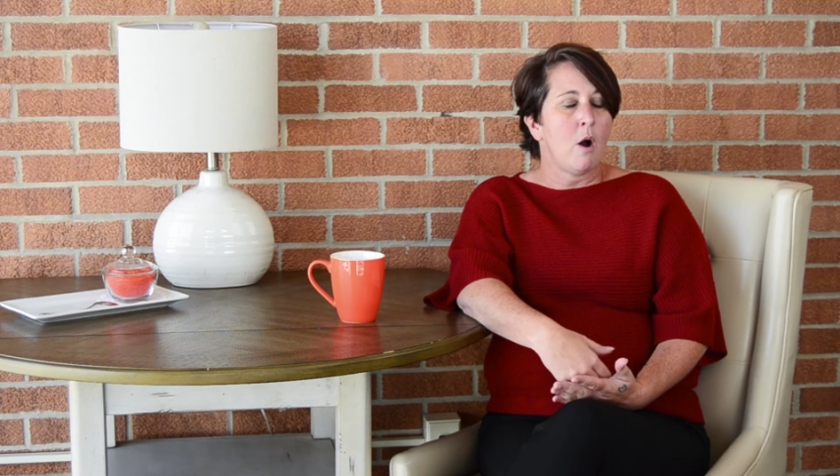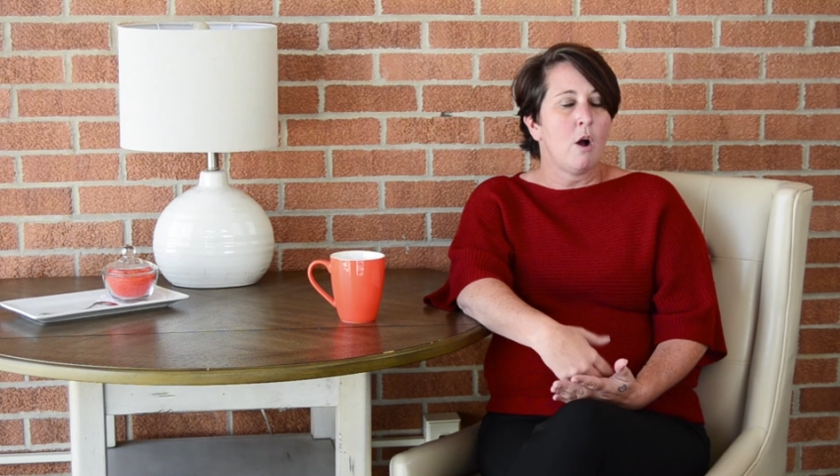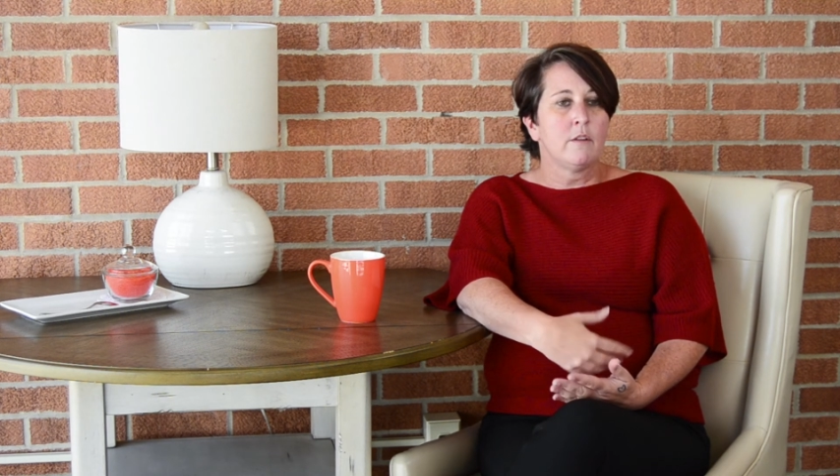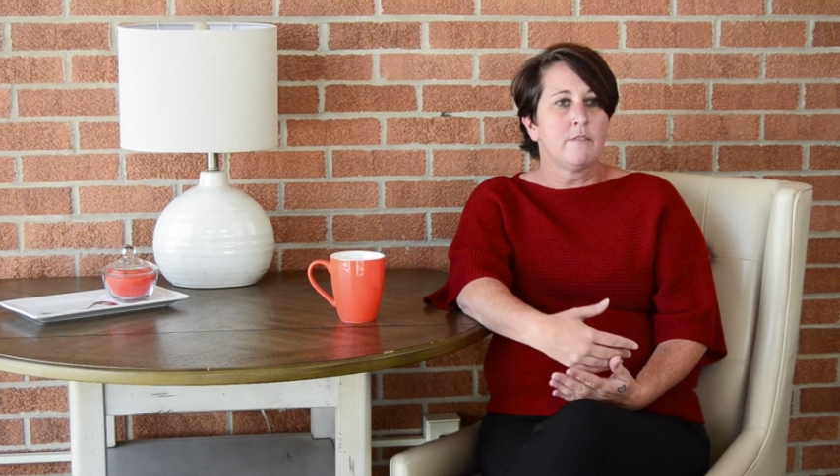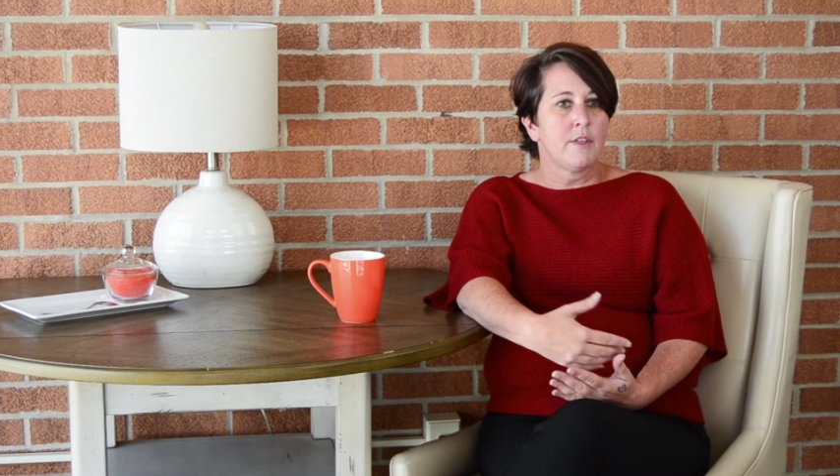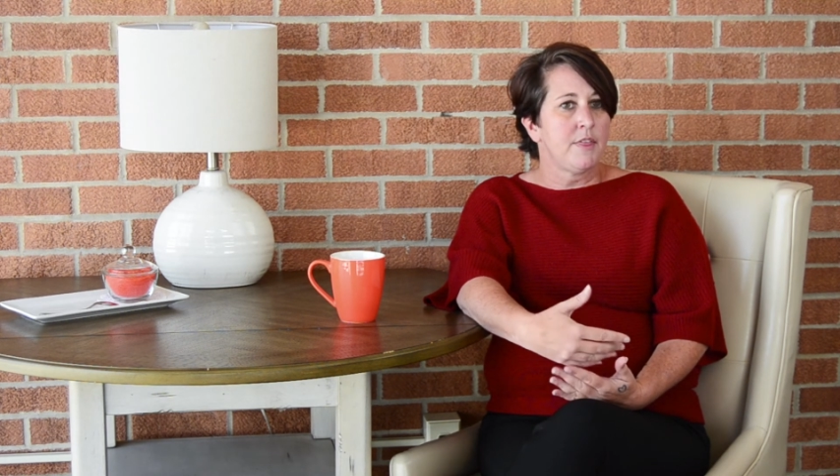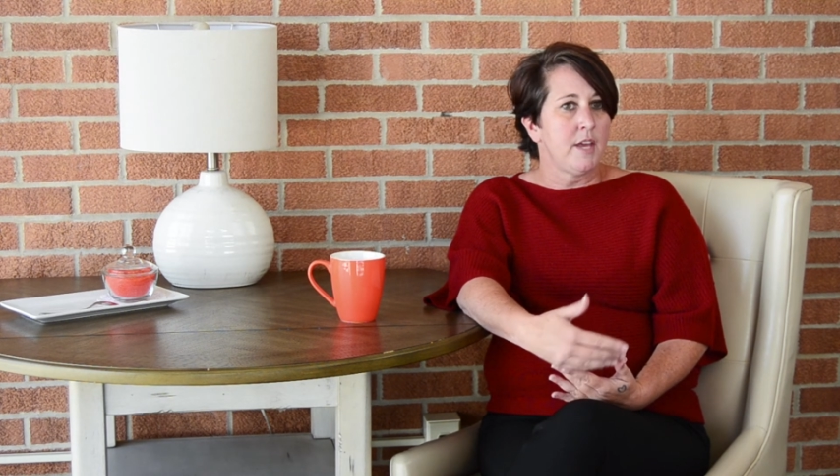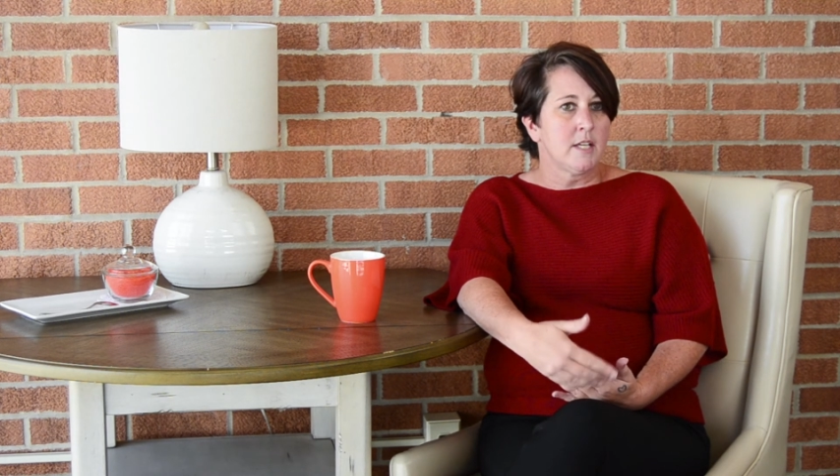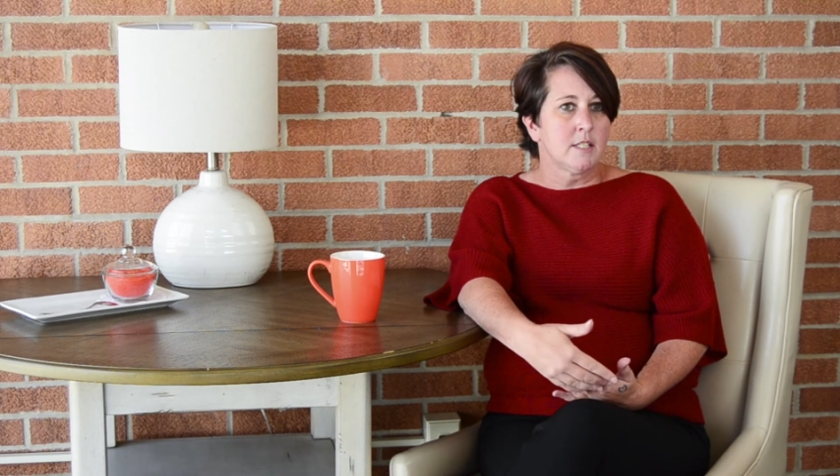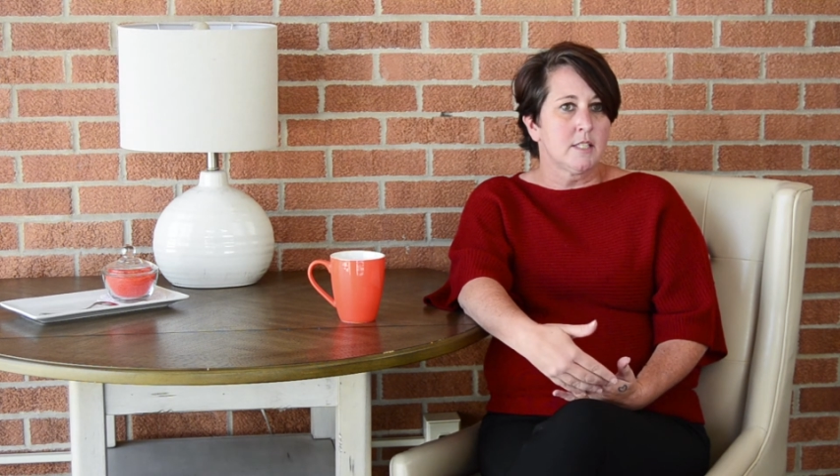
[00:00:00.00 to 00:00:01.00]
all of the
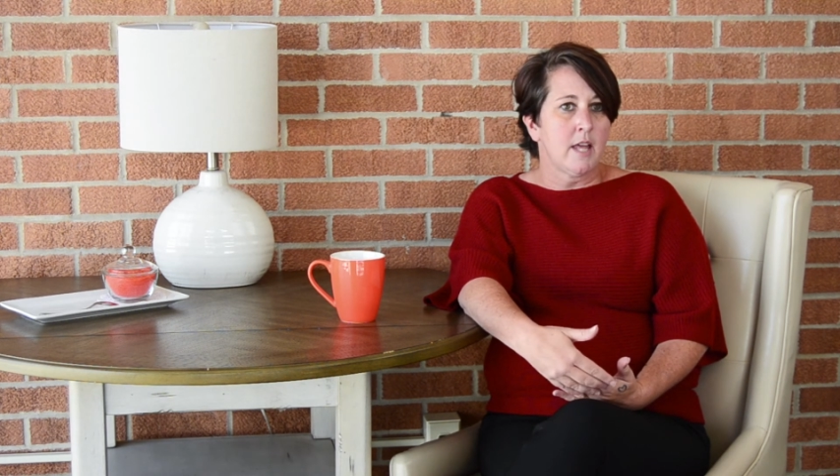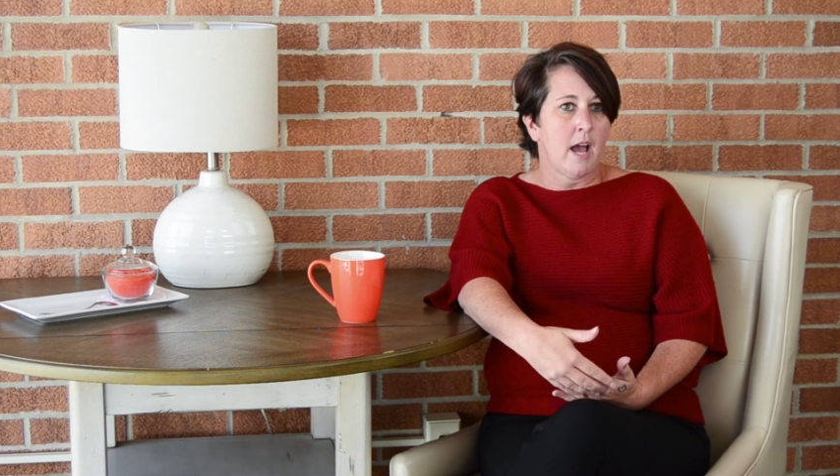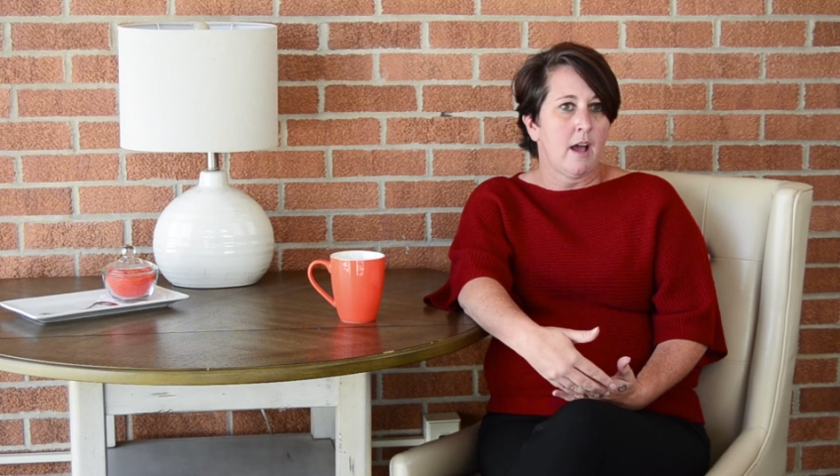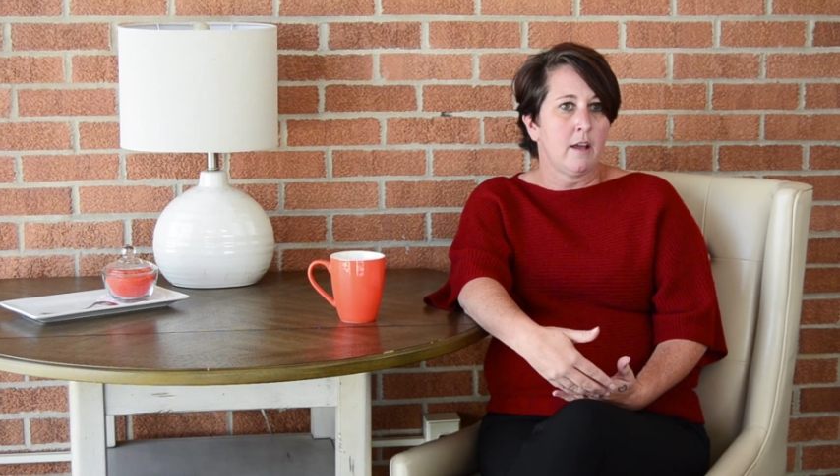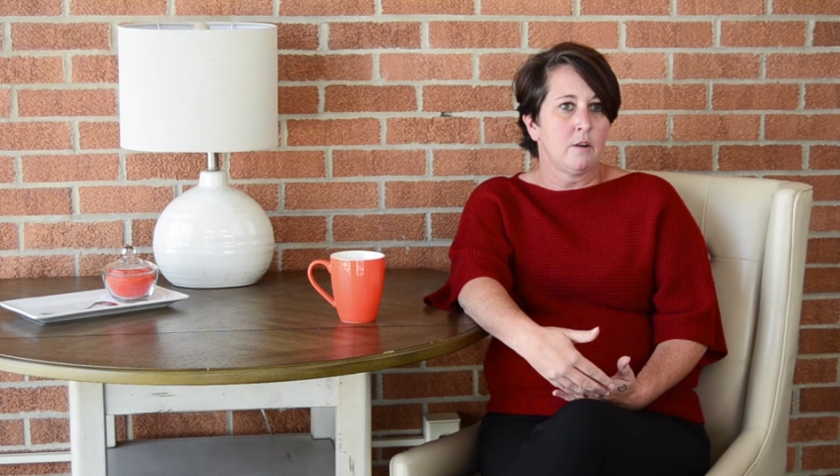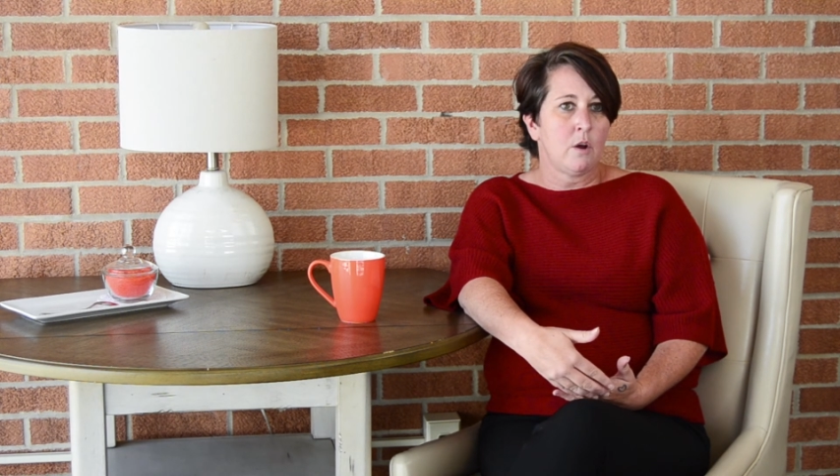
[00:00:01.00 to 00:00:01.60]
things that